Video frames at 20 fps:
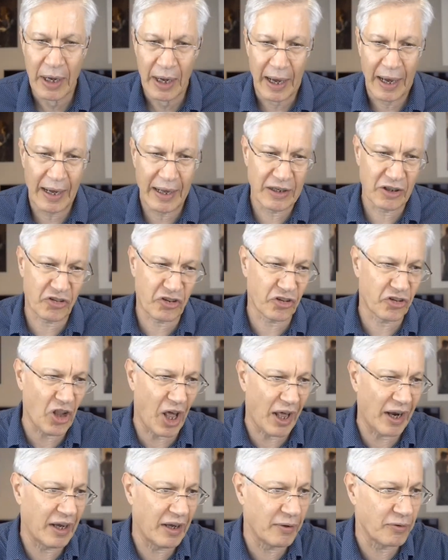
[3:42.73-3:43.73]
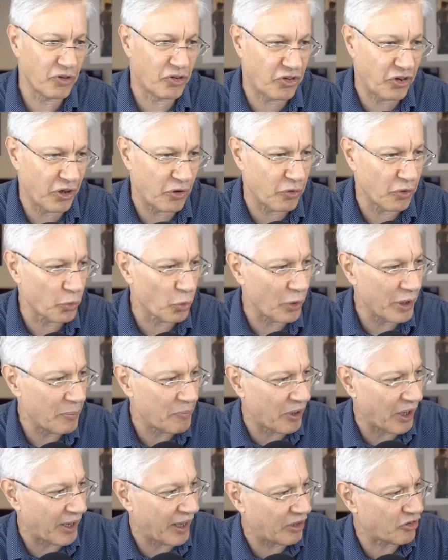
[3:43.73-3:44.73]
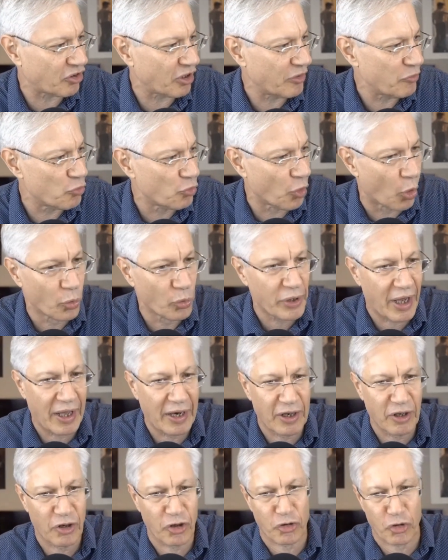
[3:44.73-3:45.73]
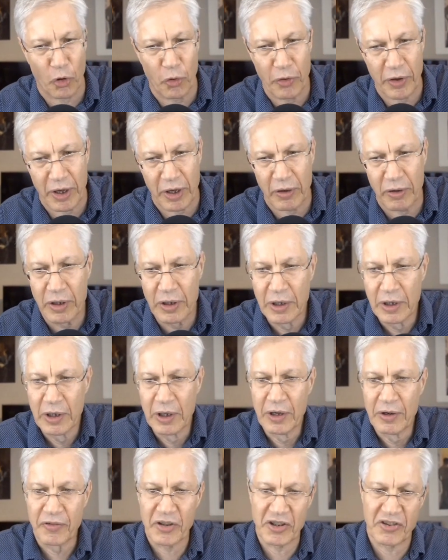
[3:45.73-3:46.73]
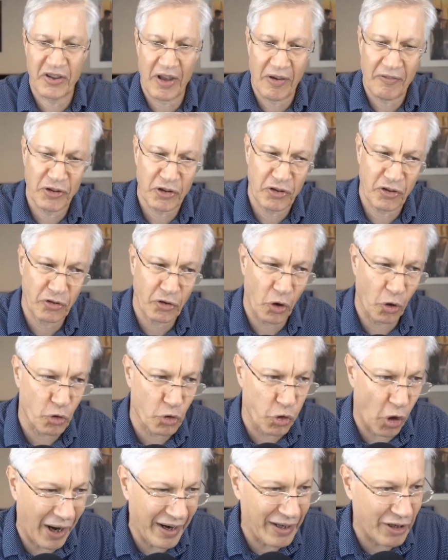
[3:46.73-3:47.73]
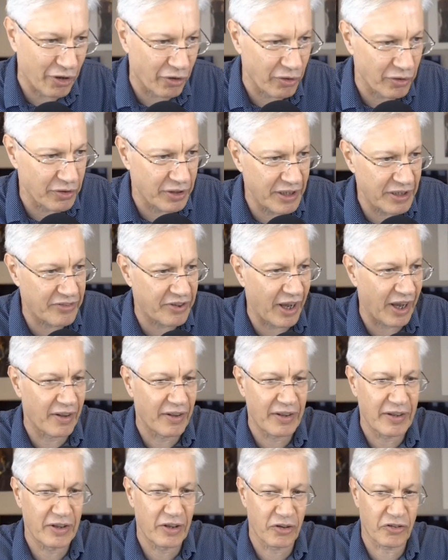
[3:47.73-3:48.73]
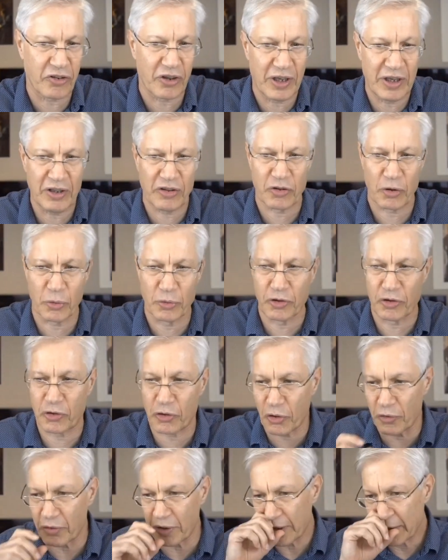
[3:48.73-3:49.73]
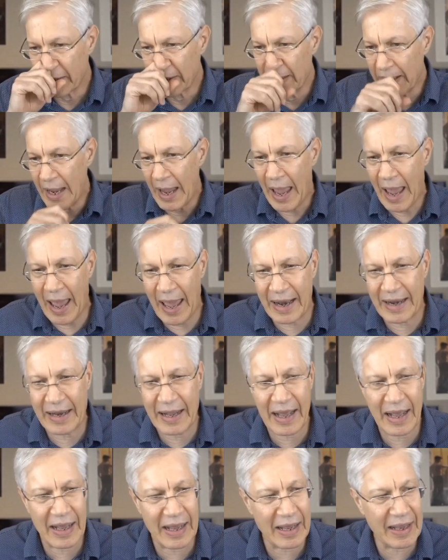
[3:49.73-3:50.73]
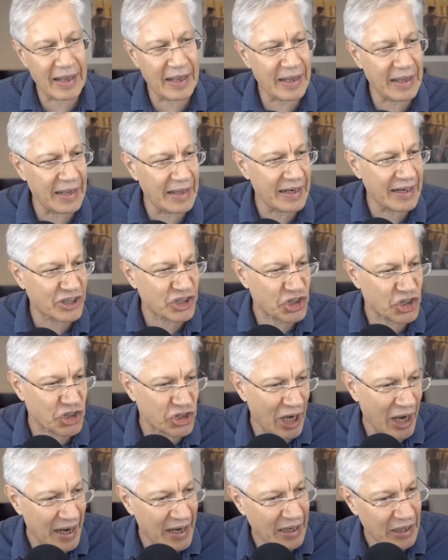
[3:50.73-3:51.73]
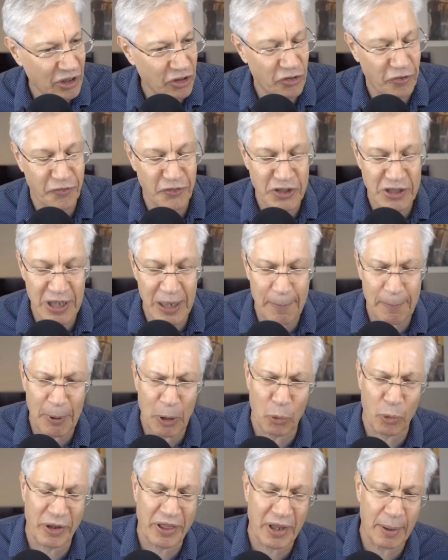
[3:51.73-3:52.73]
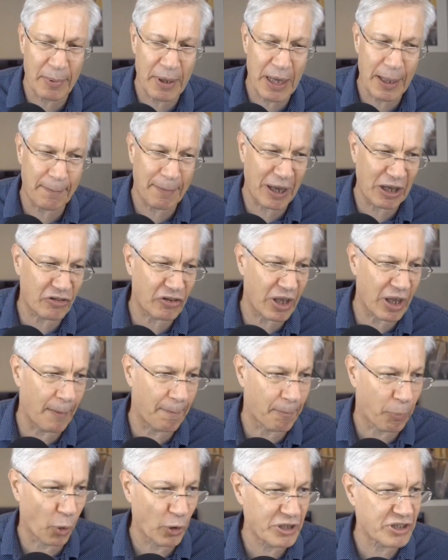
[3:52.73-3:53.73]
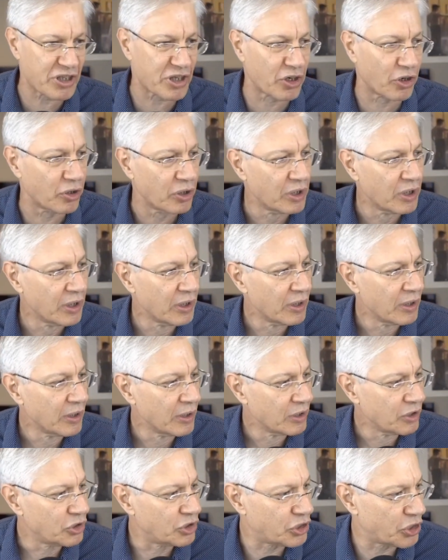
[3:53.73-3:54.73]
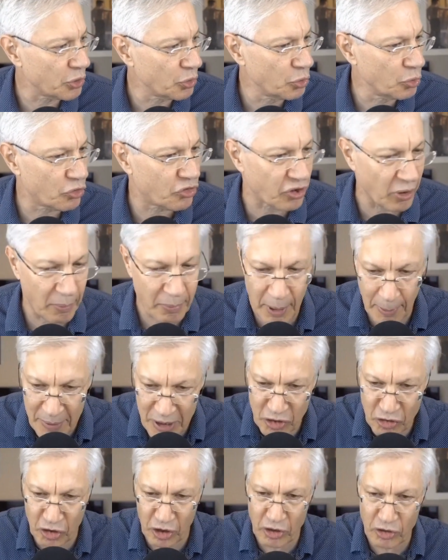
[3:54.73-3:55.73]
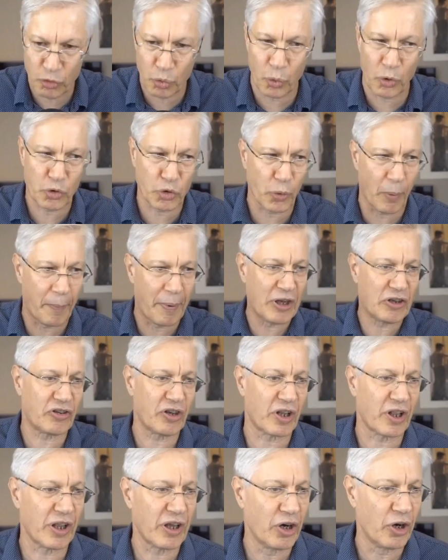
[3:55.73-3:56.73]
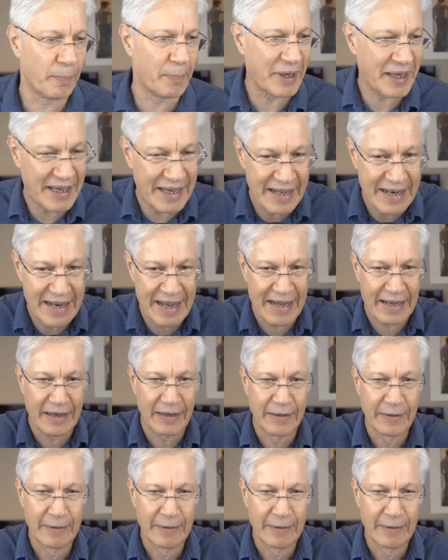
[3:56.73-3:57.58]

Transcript: And this is not a secret. Willie Brown actually wrote an editorial for the San Francisco Chronicle detailing this. He told the story. And in exchange for sleeping with him, he basically appointed her to some commissions, which were basically her beginning